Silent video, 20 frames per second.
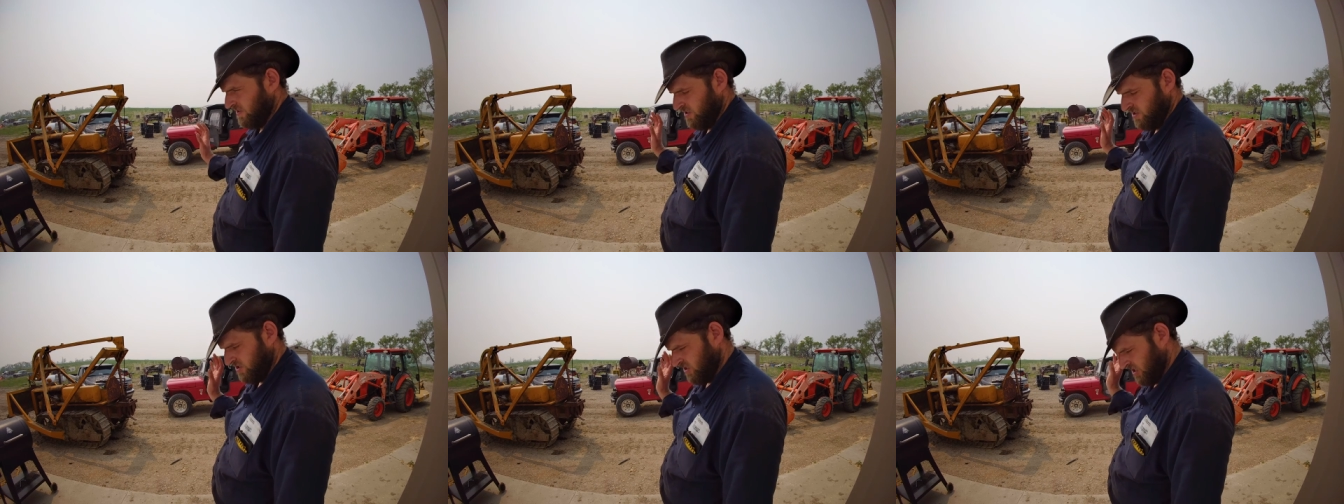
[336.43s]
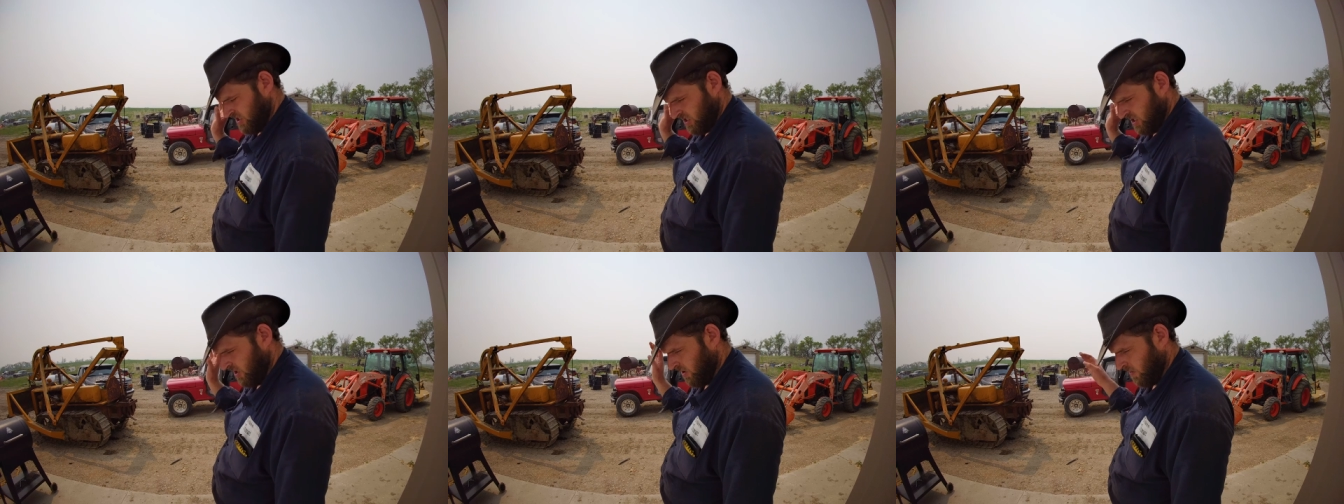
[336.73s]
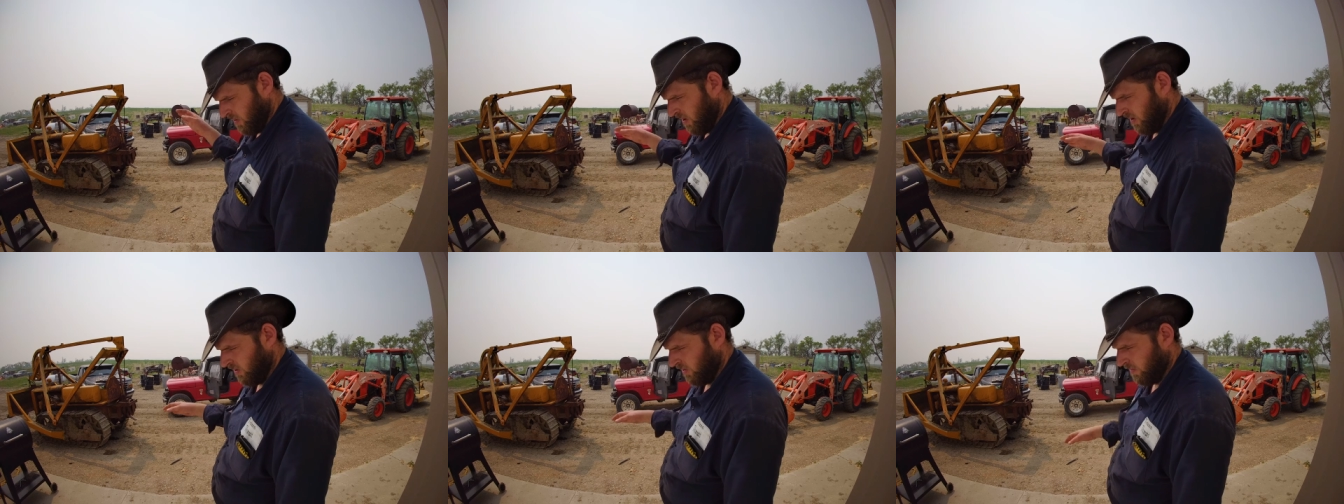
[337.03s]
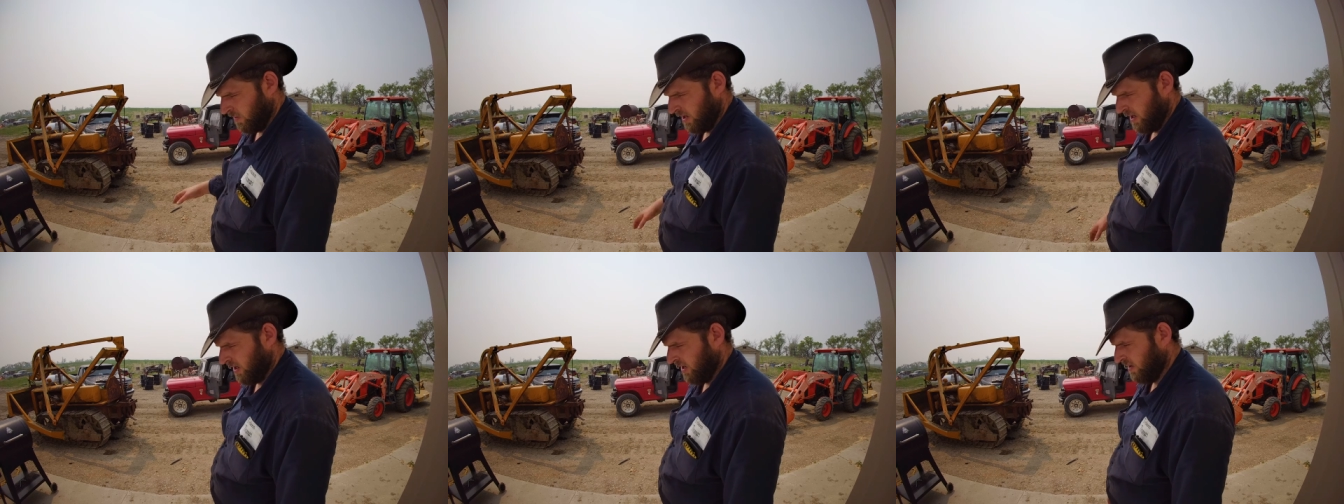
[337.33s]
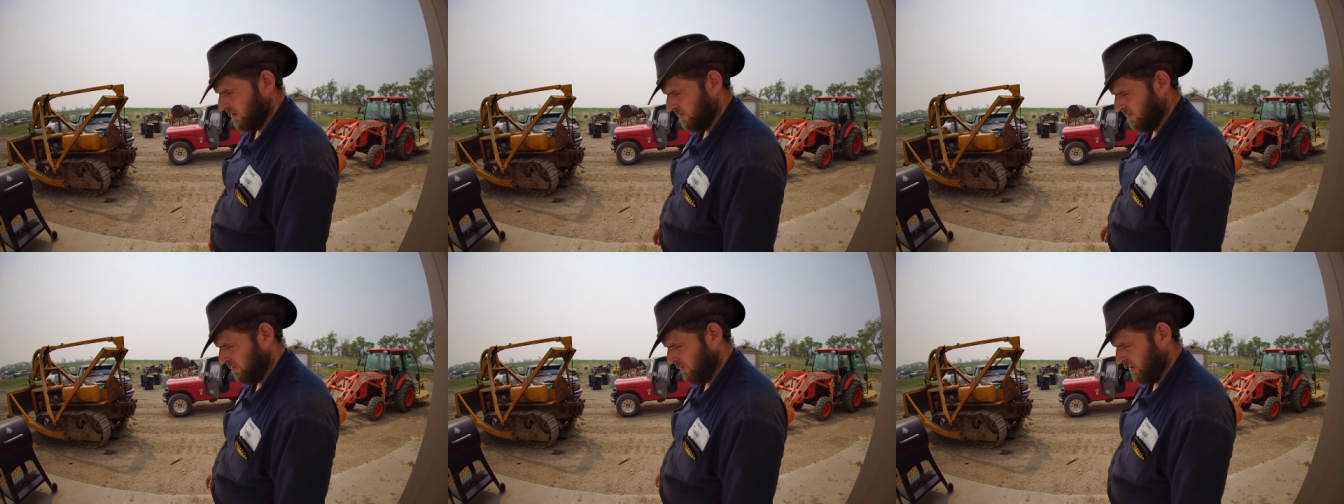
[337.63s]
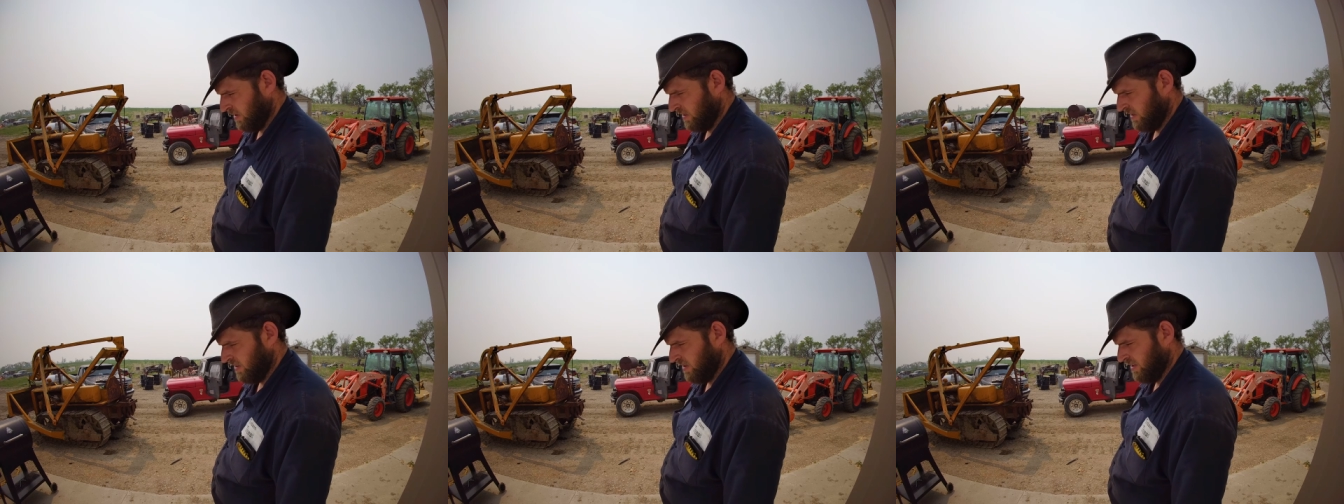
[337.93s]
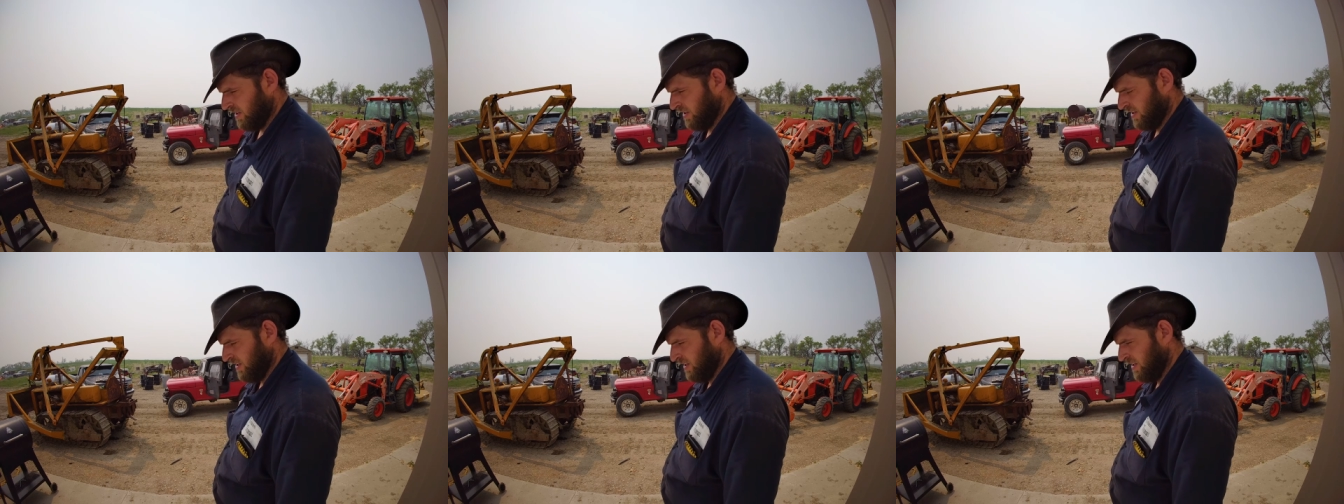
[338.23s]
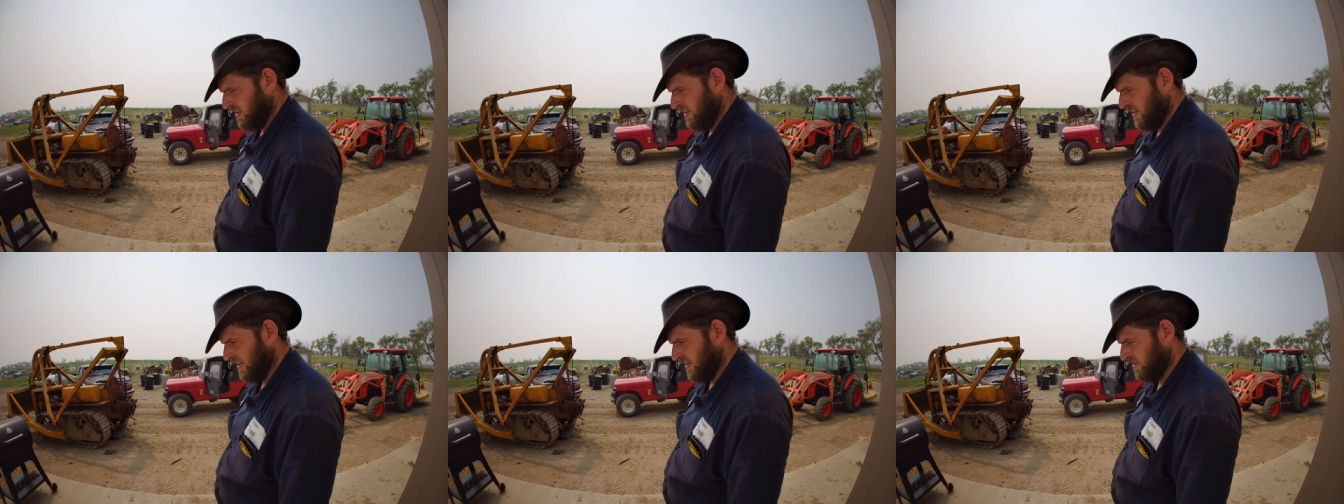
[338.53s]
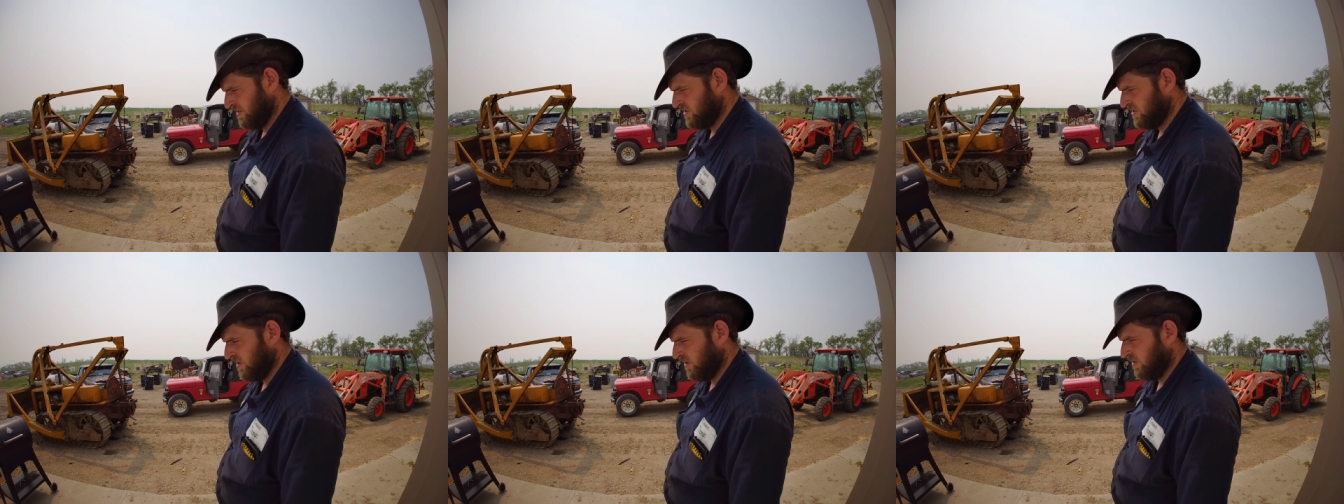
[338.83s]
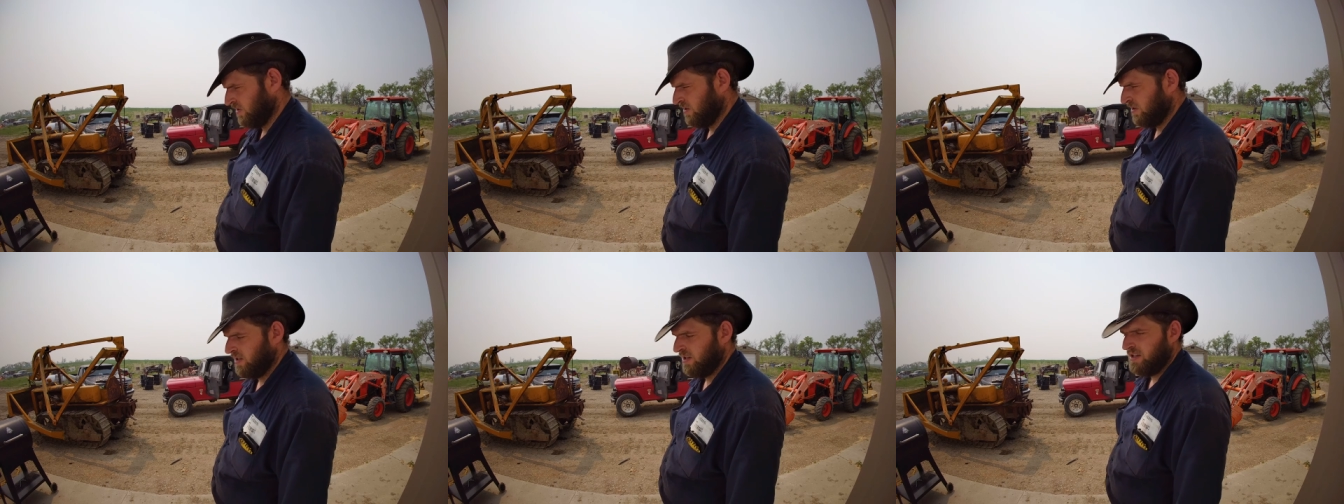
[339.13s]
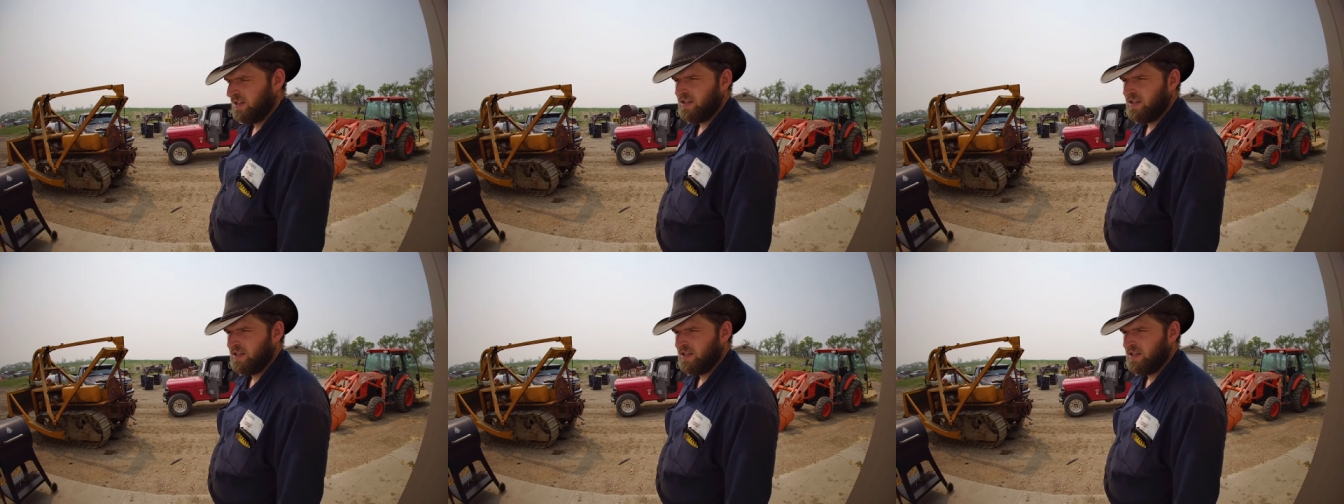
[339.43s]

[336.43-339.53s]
to just go all the way with the gear. So